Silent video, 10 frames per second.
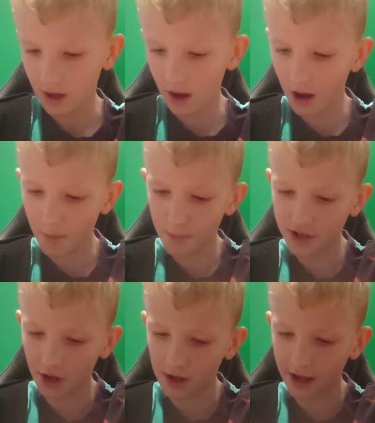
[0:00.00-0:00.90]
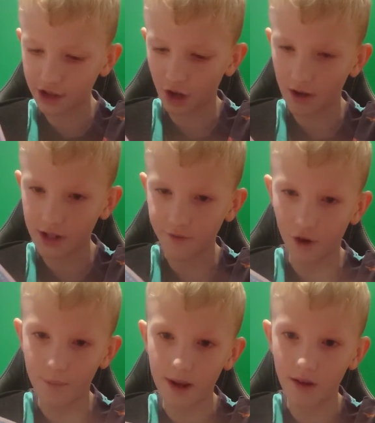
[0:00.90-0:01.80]
Um, so the next card is
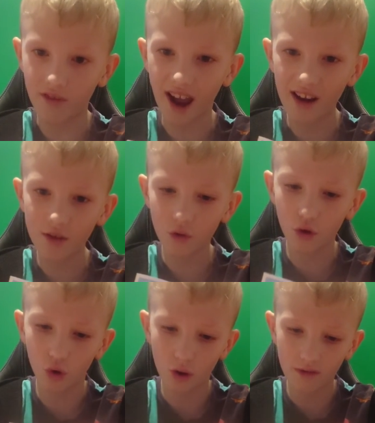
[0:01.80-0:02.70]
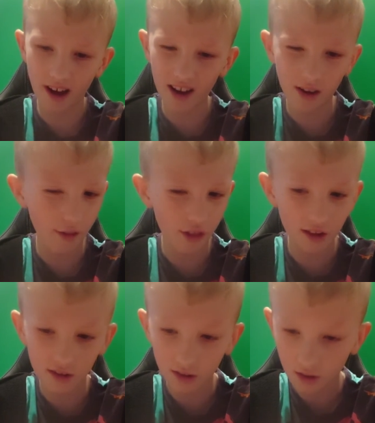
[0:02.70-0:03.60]
from Iran or Iraq, I
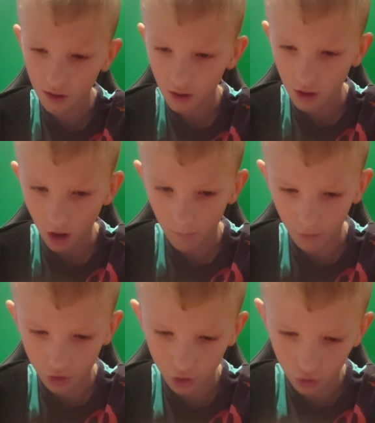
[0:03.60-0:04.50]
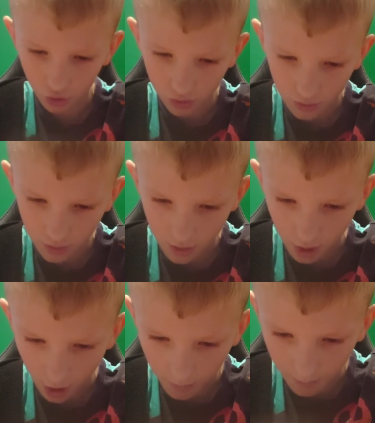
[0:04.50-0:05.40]
think. I'm not sure.
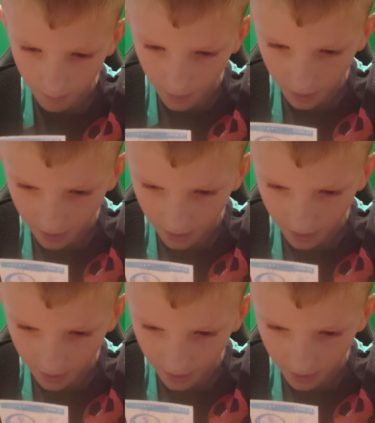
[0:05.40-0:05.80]
Um,